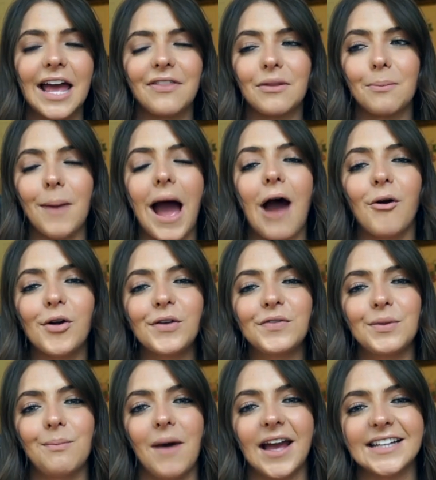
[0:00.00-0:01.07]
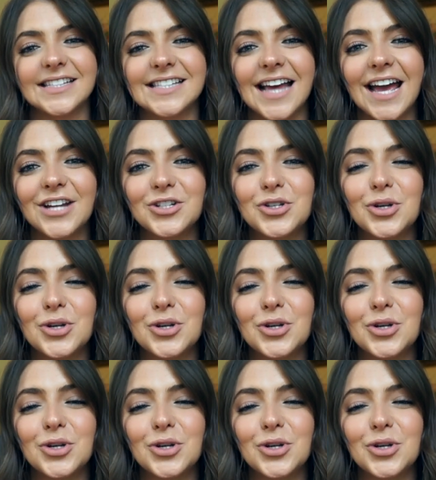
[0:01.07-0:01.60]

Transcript: and the power of the mindset